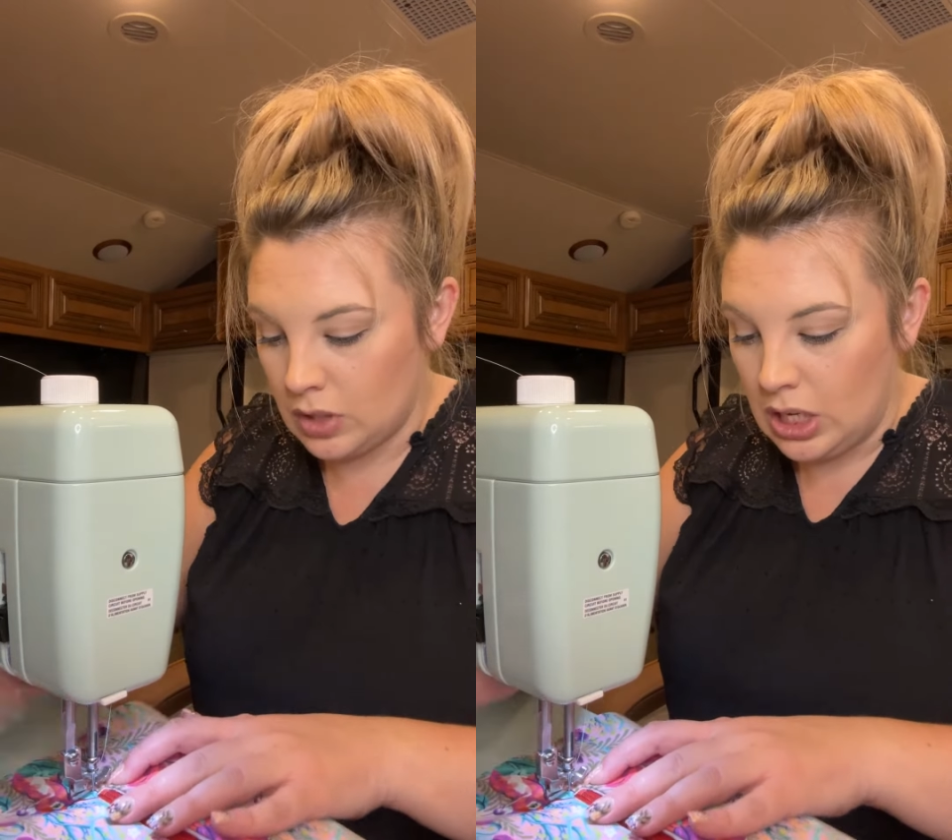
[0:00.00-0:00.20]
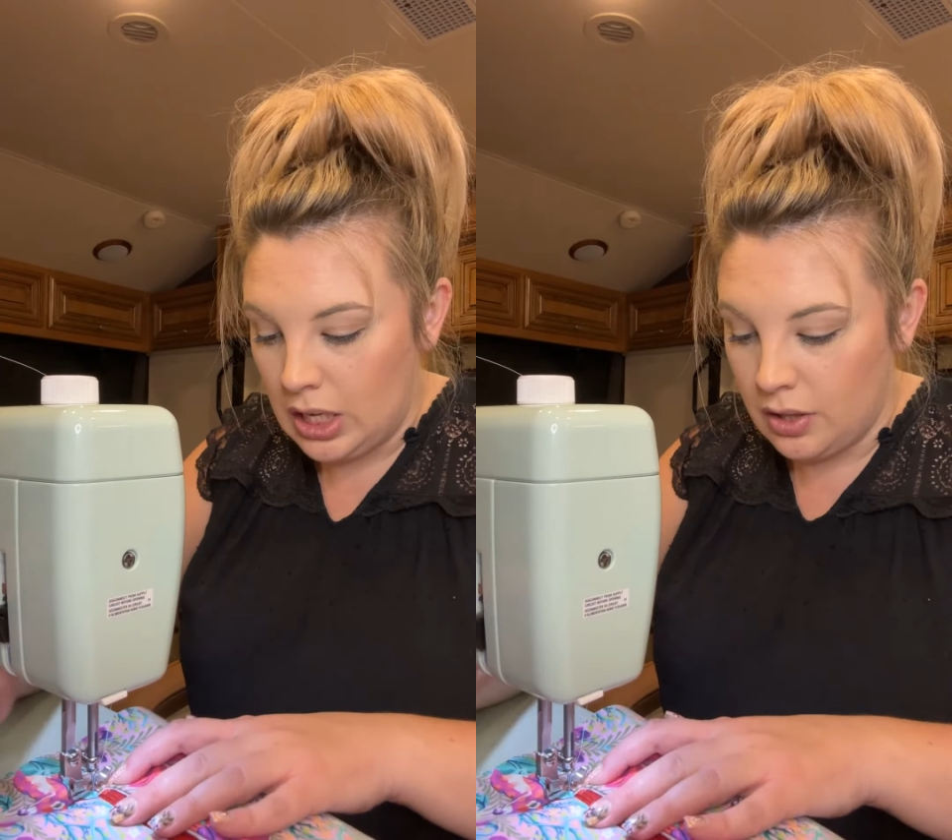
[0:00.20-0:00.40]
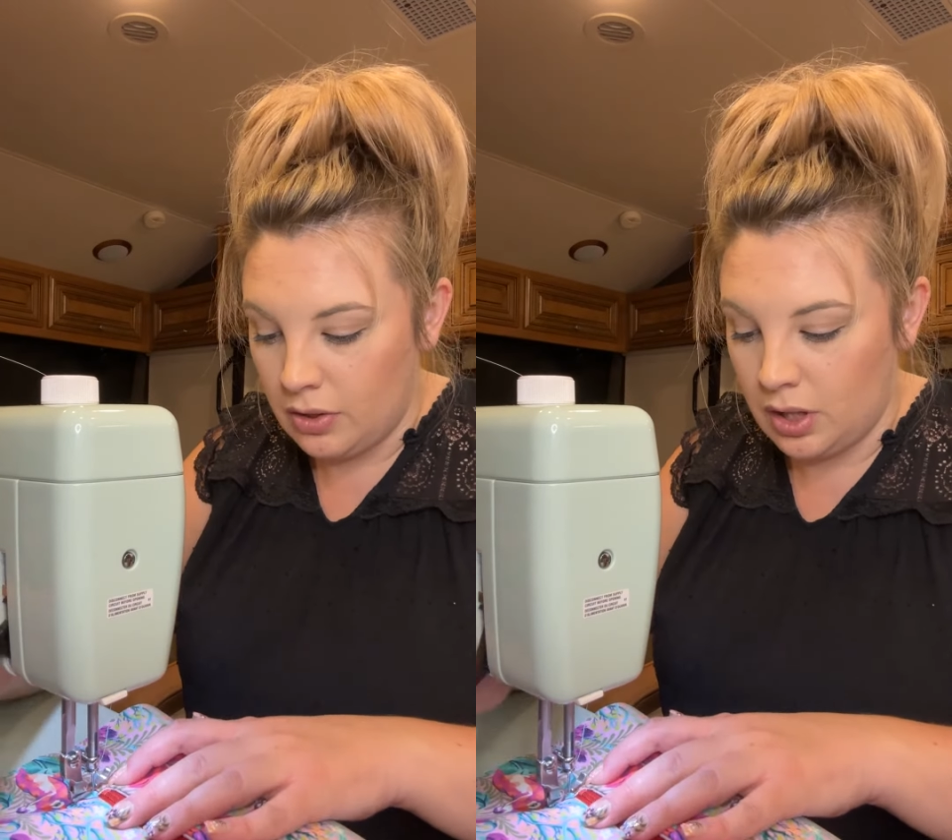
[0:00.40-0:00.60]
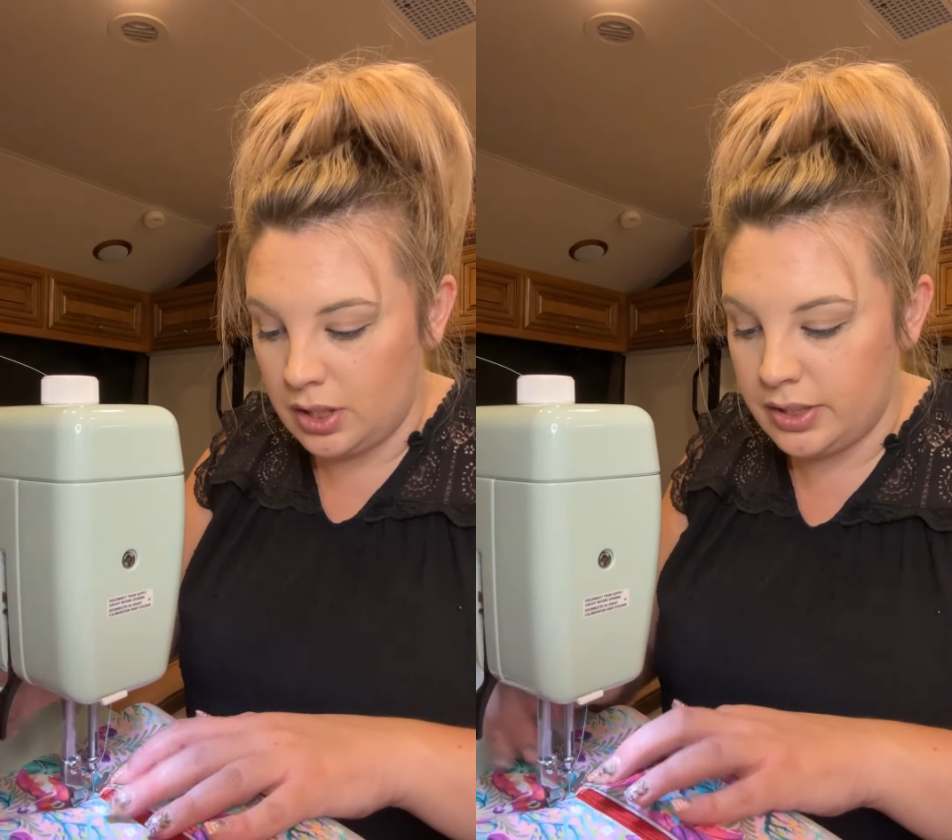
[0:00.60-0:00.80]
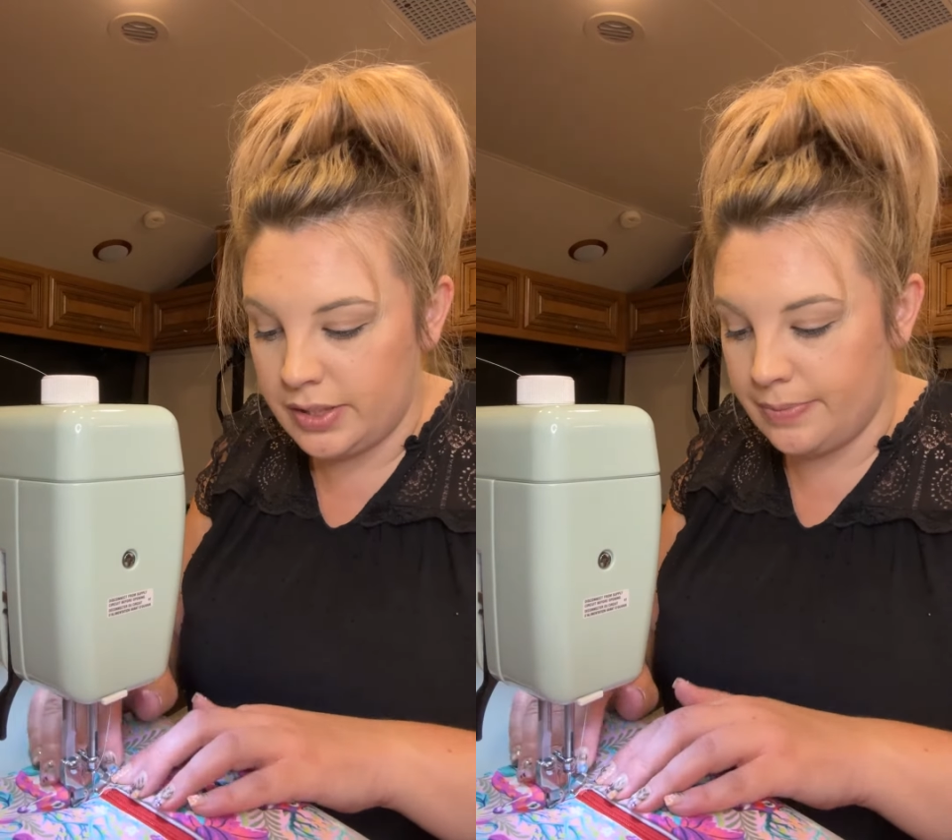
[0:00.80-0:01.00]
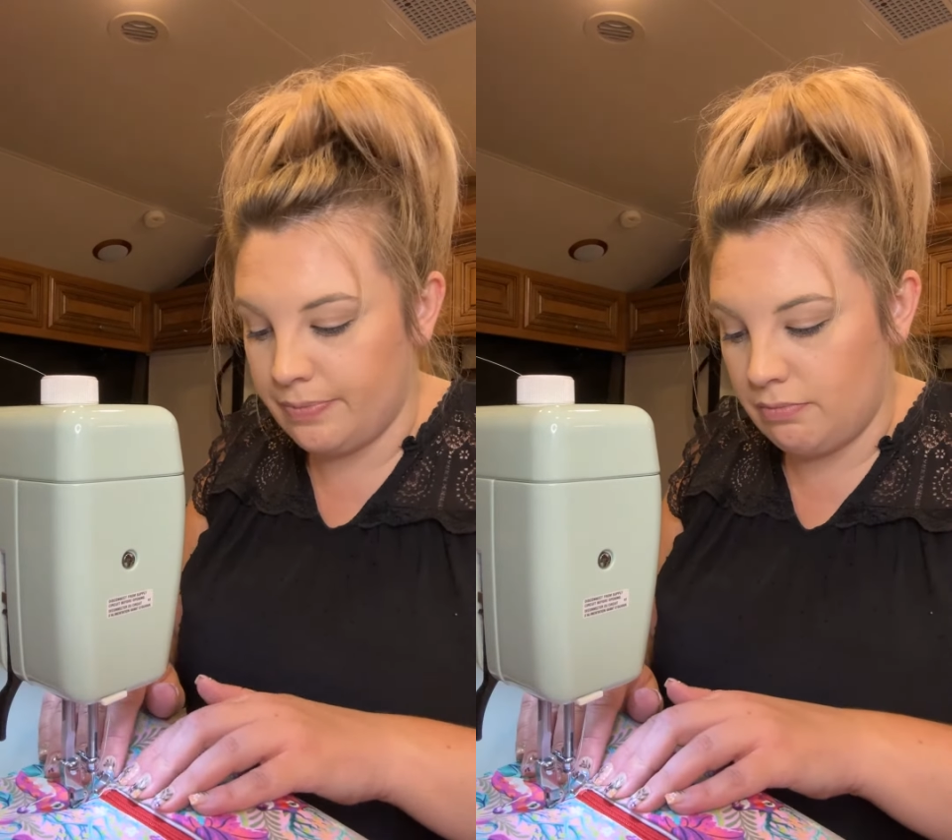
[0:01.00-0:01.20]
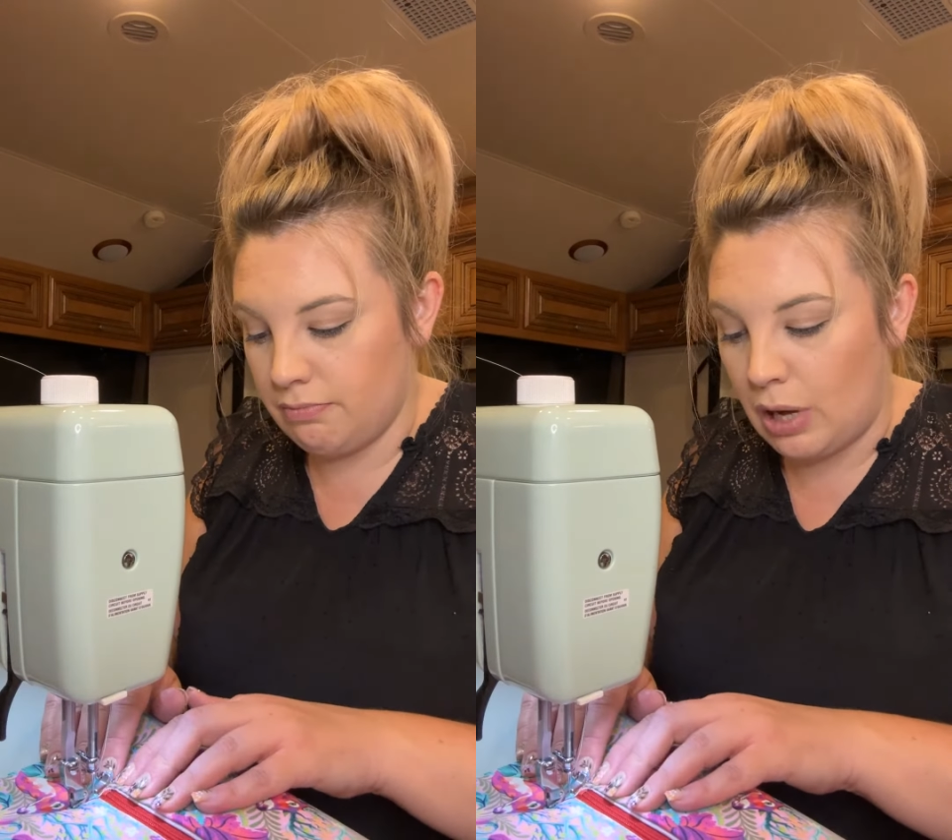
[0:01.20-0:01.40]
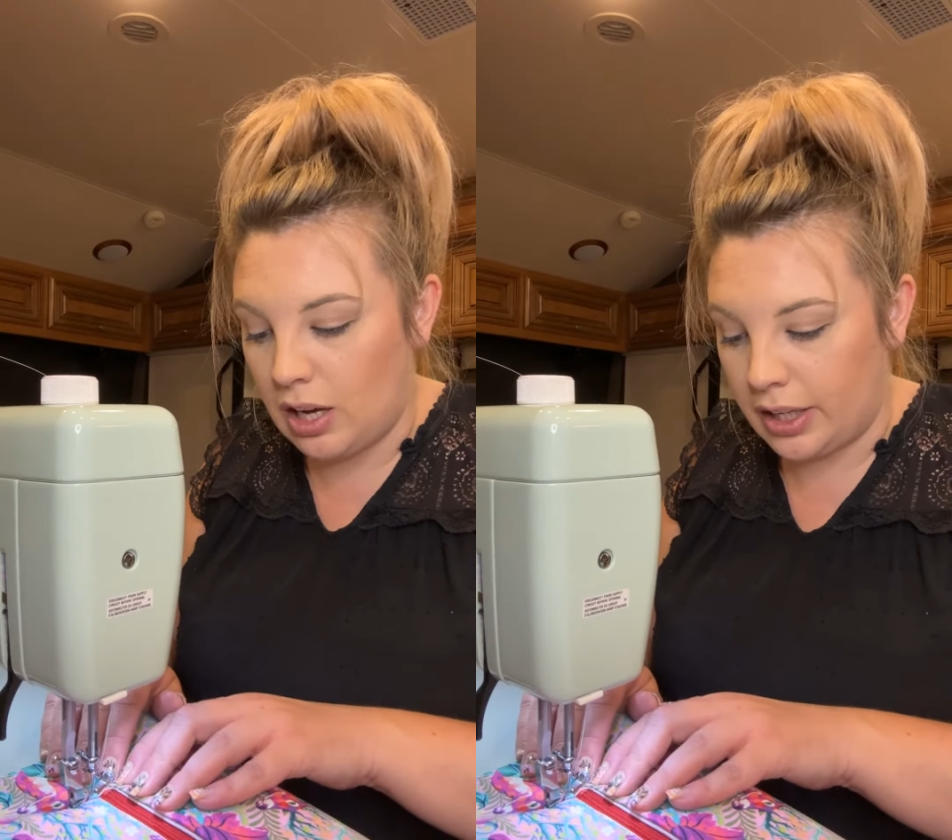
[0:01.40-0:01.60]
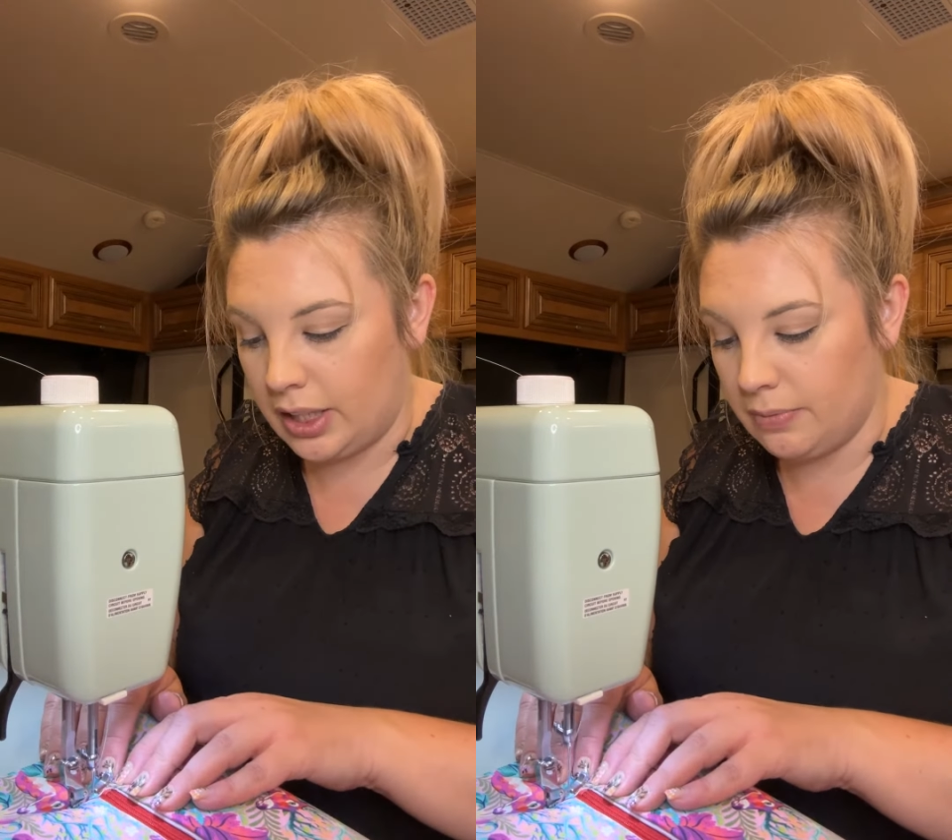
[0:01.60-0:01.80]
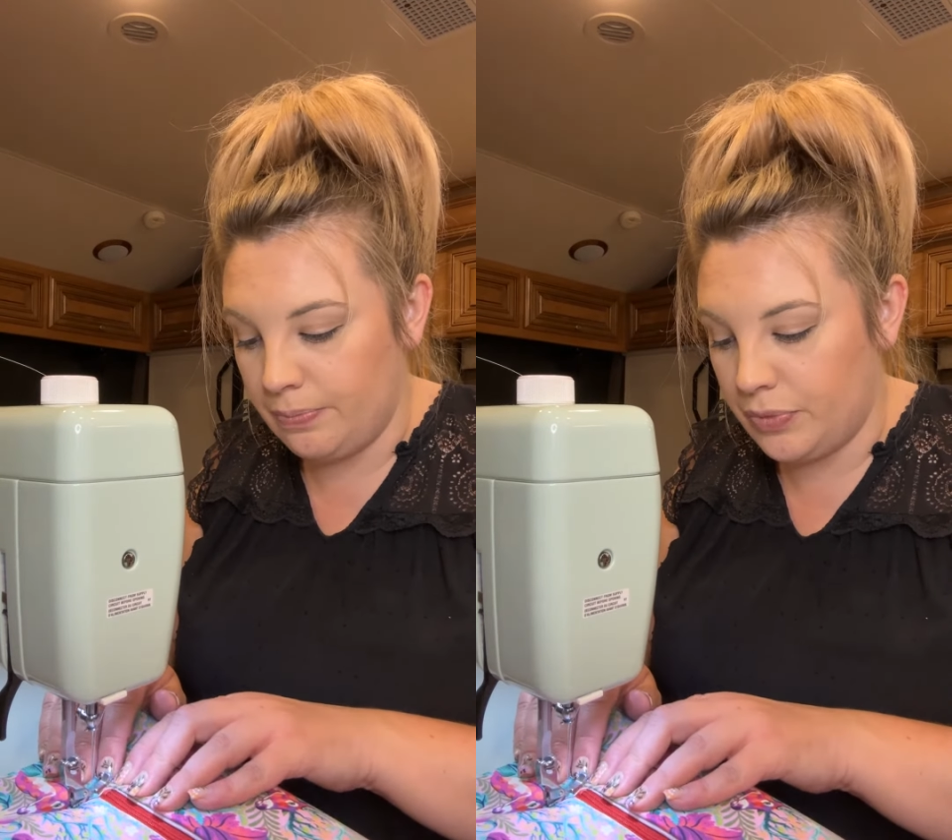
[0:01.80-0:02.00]
is the most complicated part of
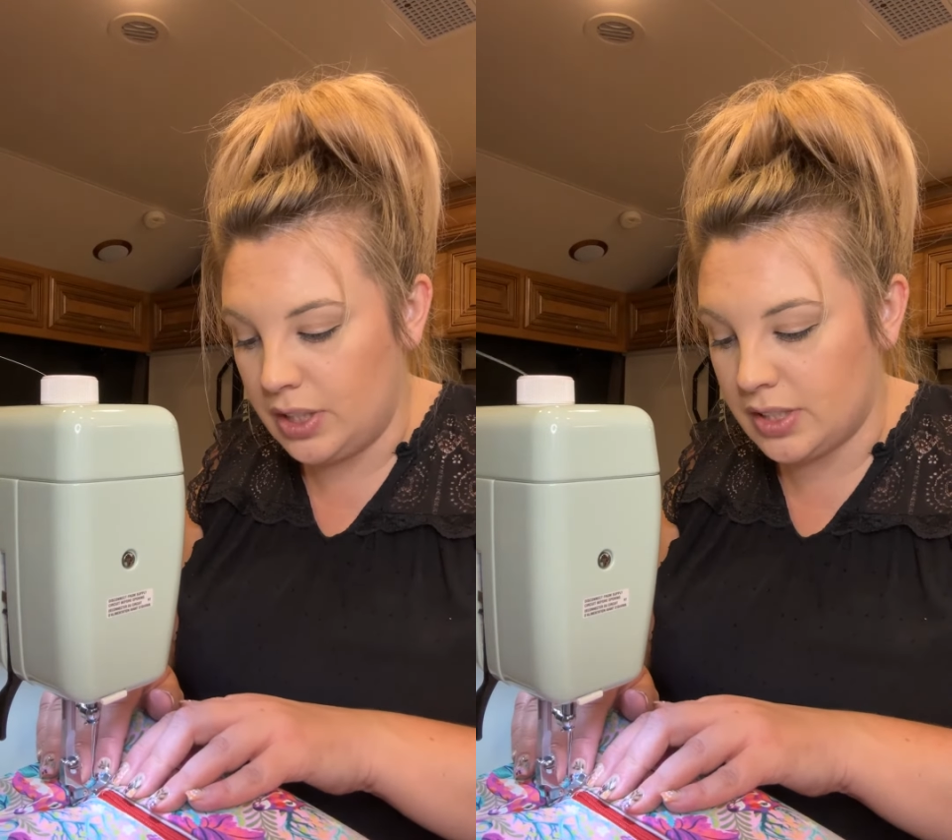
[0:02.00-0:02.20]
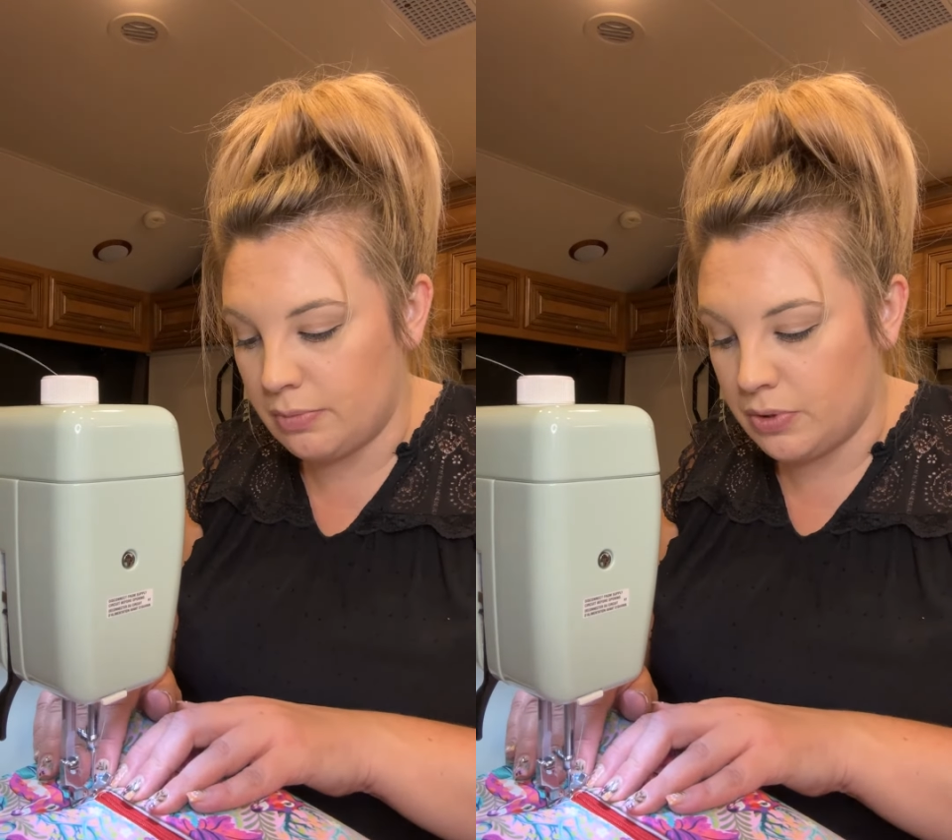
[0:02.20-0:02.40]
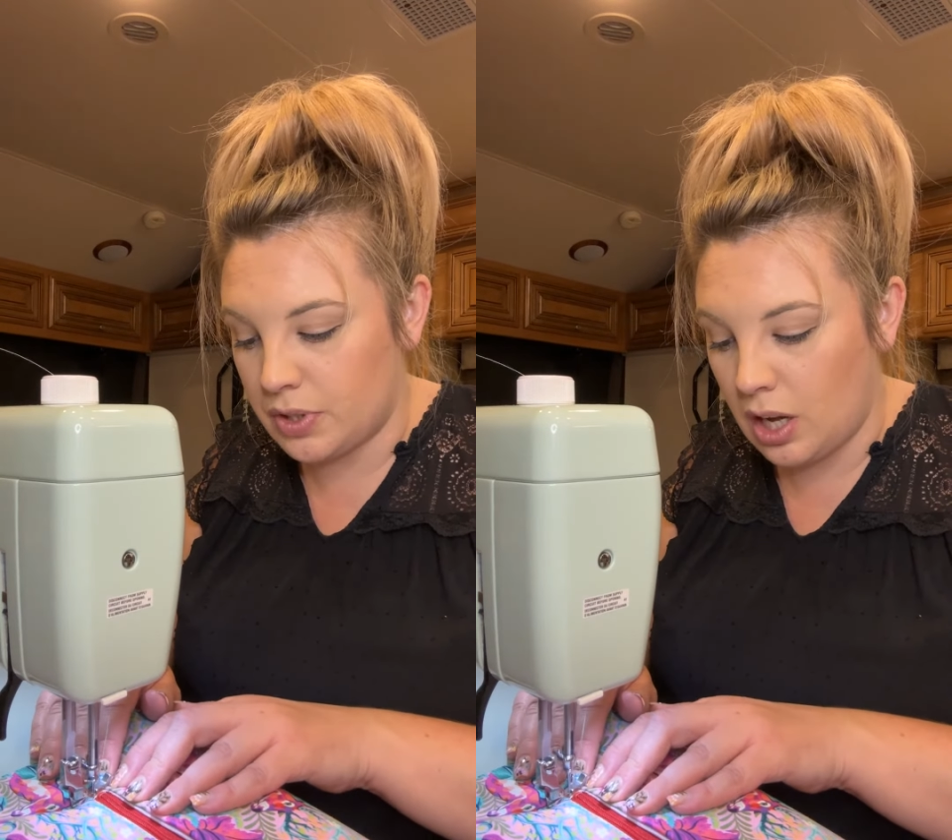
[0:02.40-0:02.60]
this whole bag